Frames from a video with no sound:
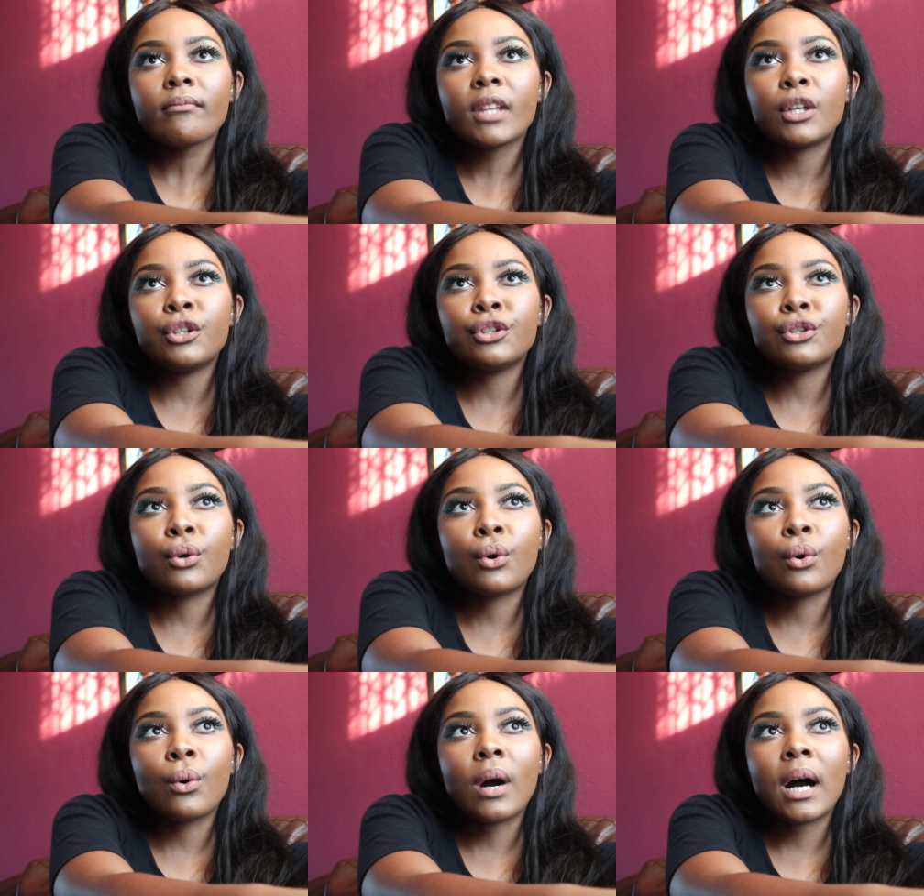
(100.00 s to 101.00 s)
you
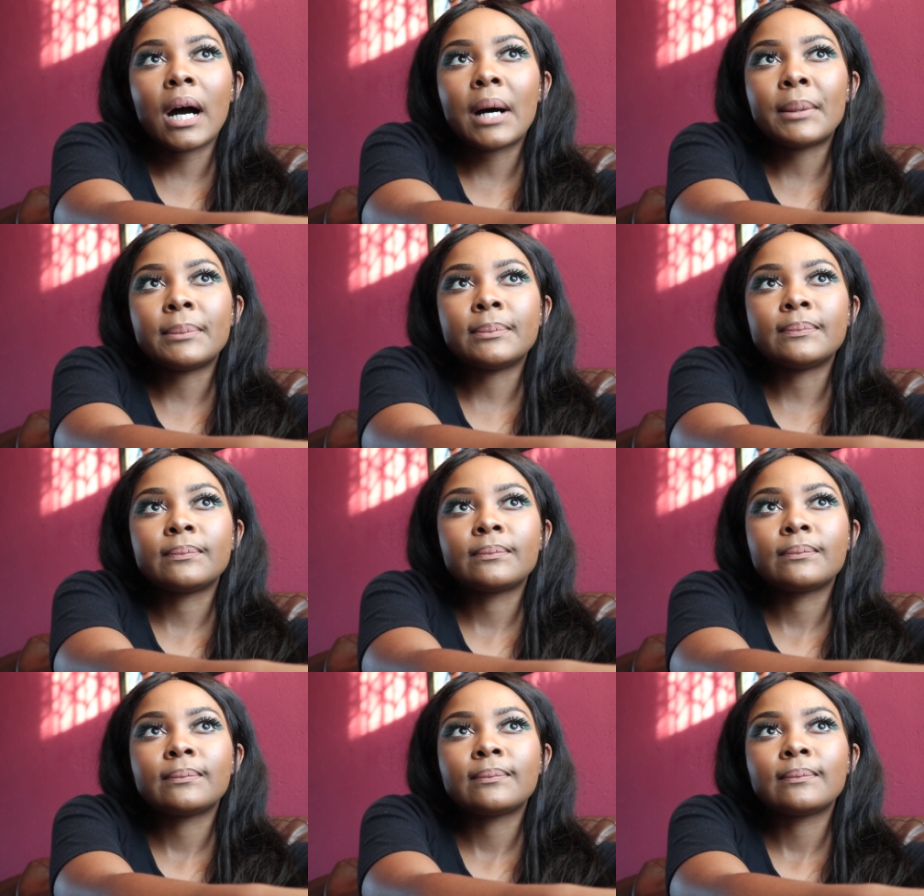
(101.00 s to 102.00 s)
know um,
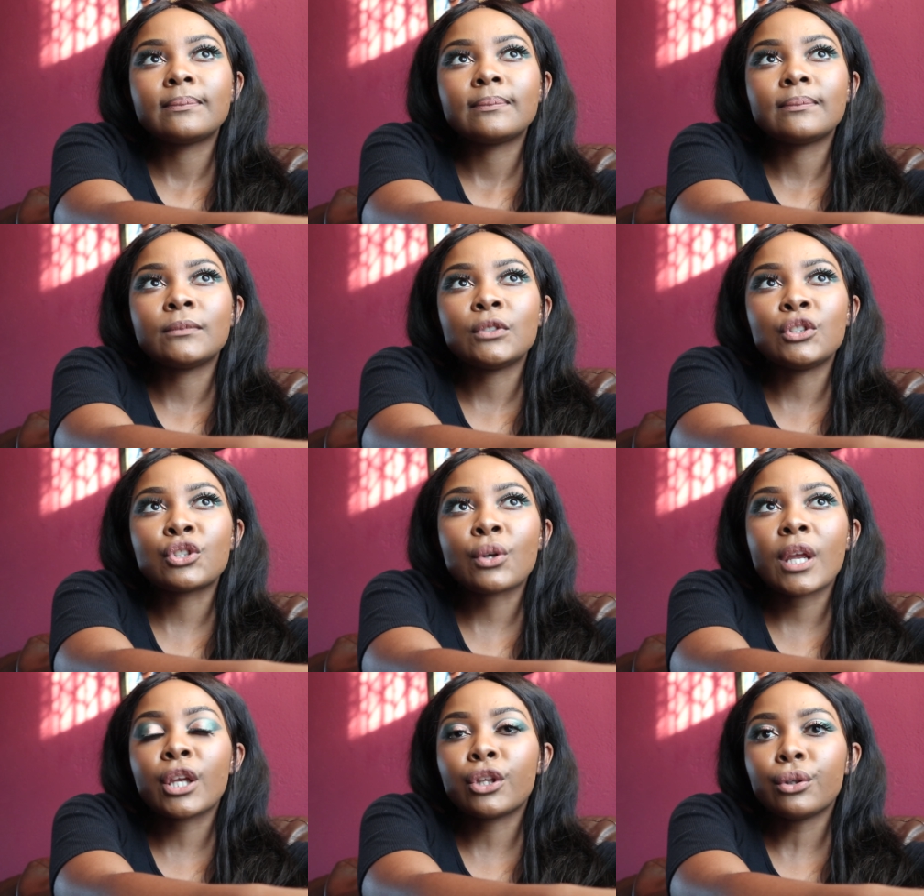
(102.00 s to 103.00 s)

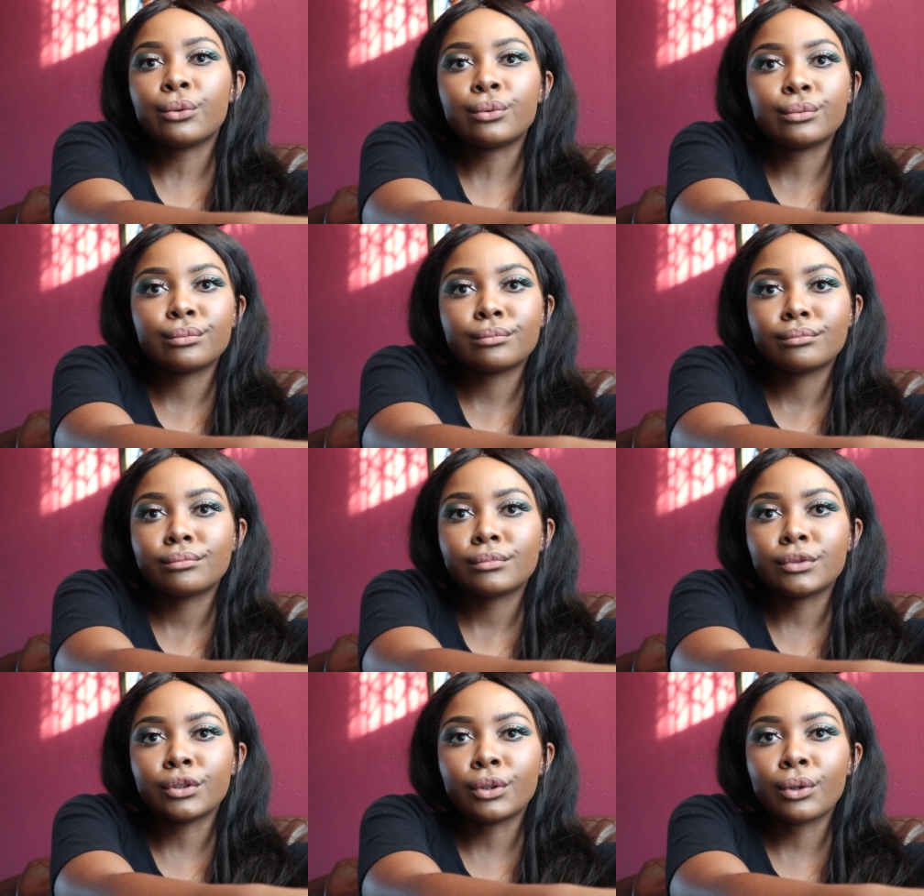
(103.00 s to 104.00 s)
doing you
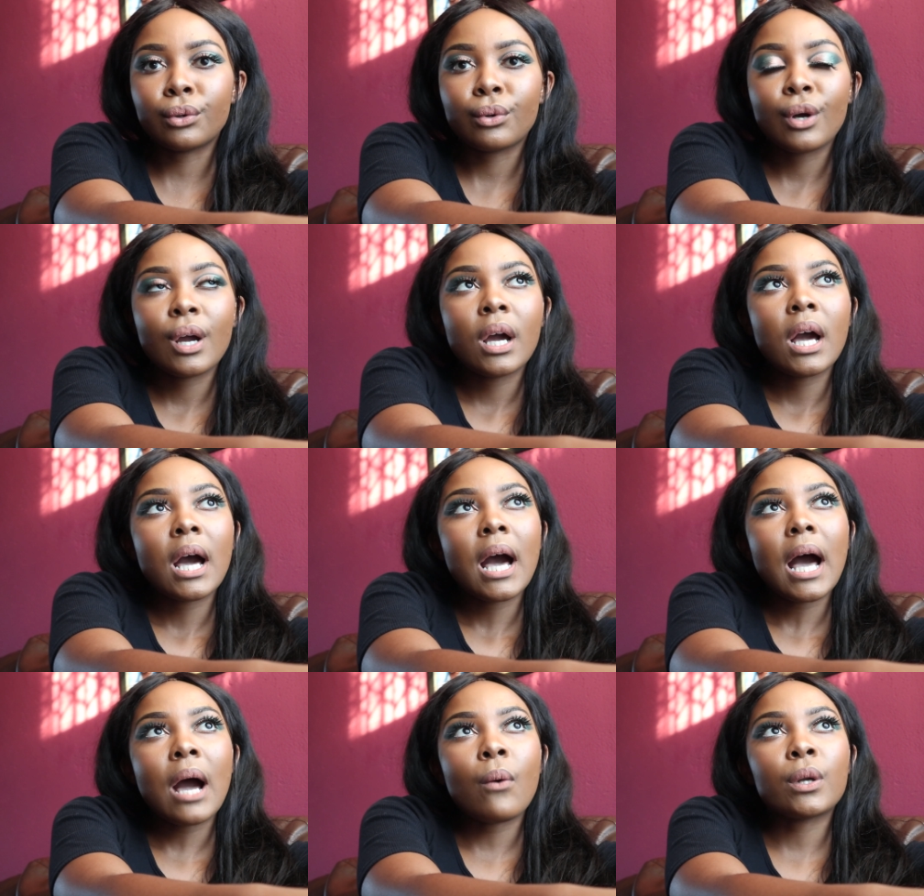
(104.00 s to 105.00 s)
you know
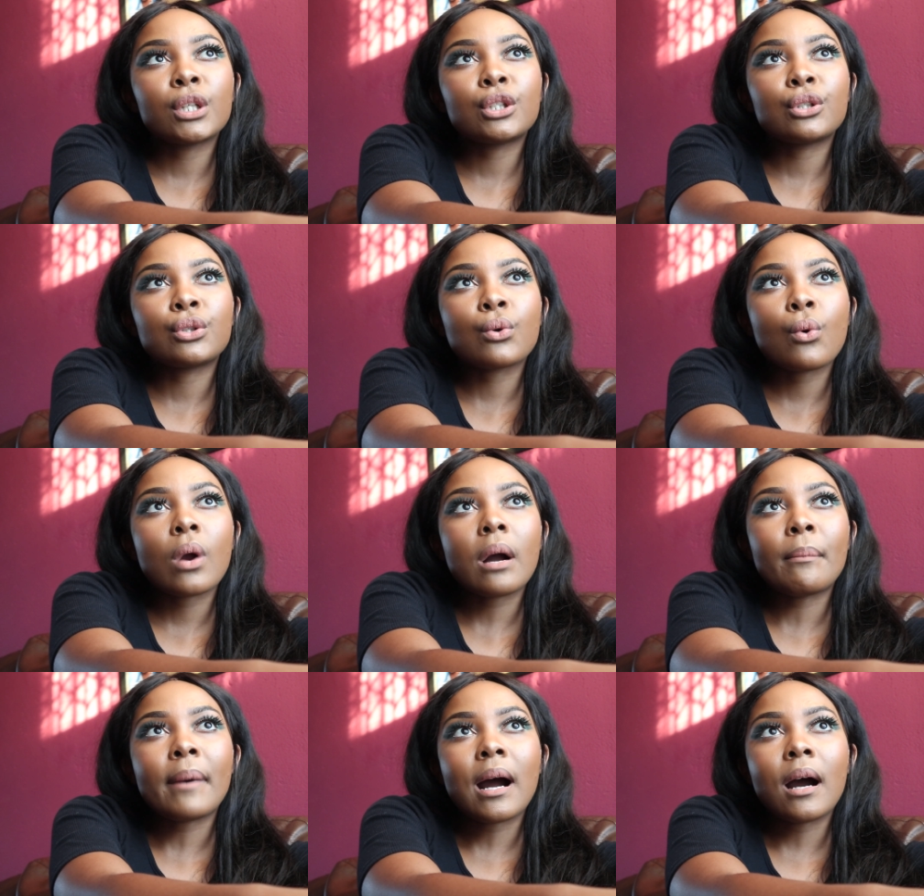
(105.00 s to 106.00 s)
i wanted to talk
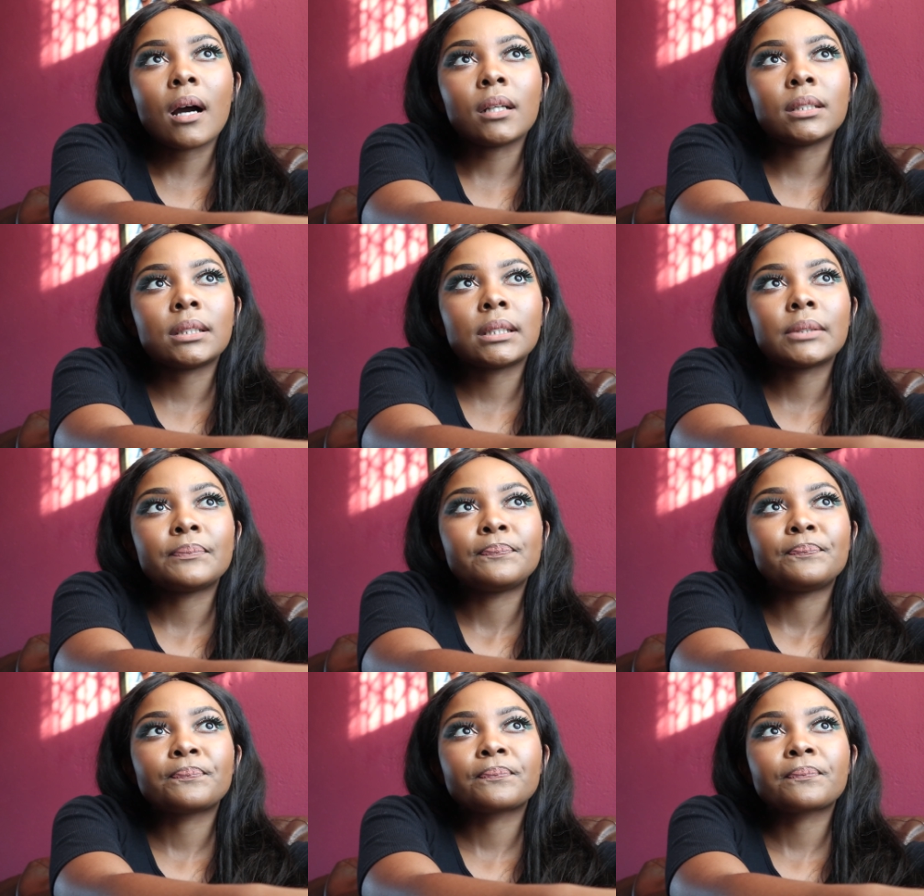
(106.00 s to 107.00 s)
about
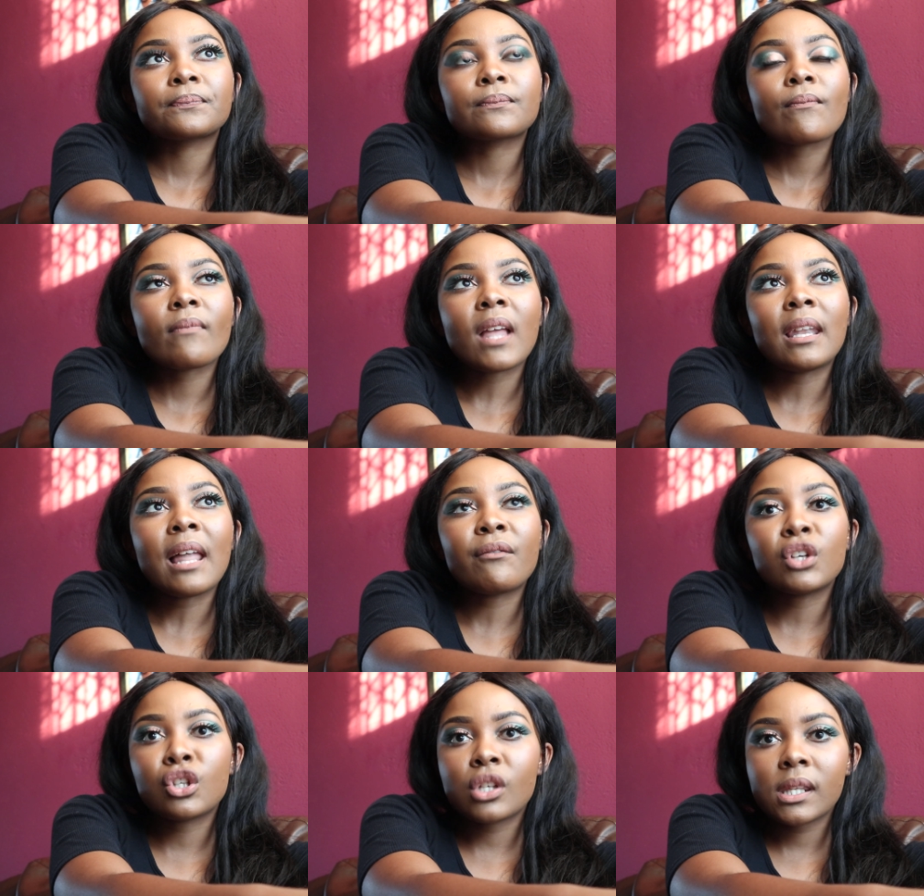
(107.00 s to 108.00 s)

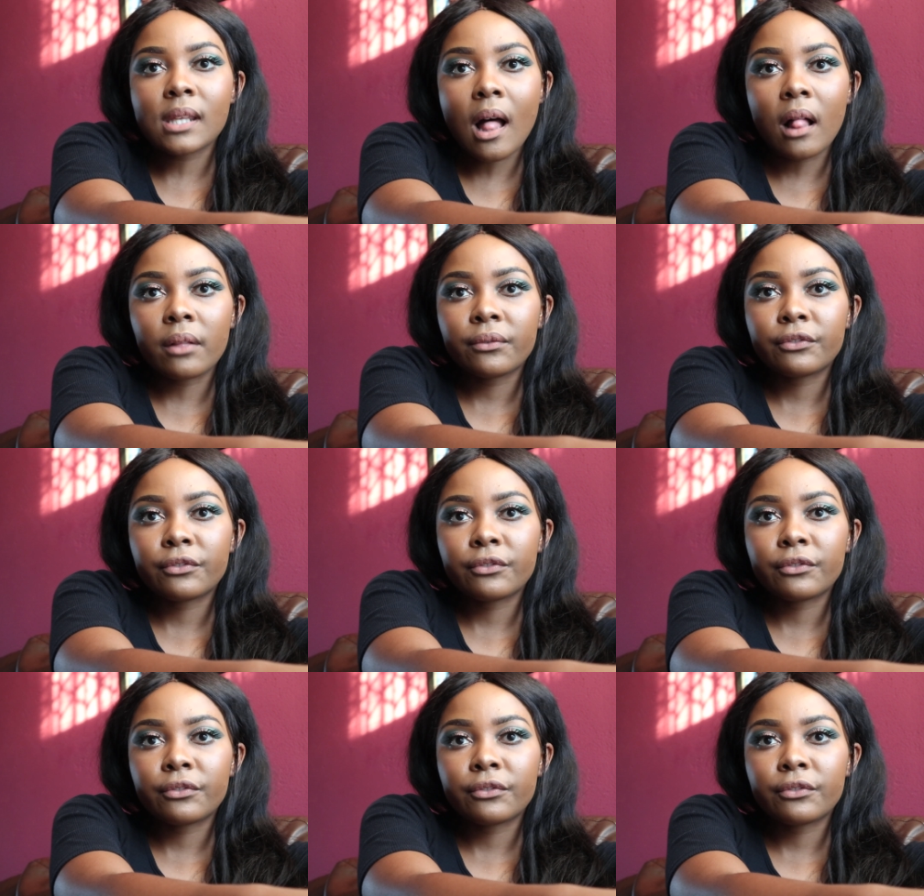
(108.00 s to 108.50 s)
loving yourself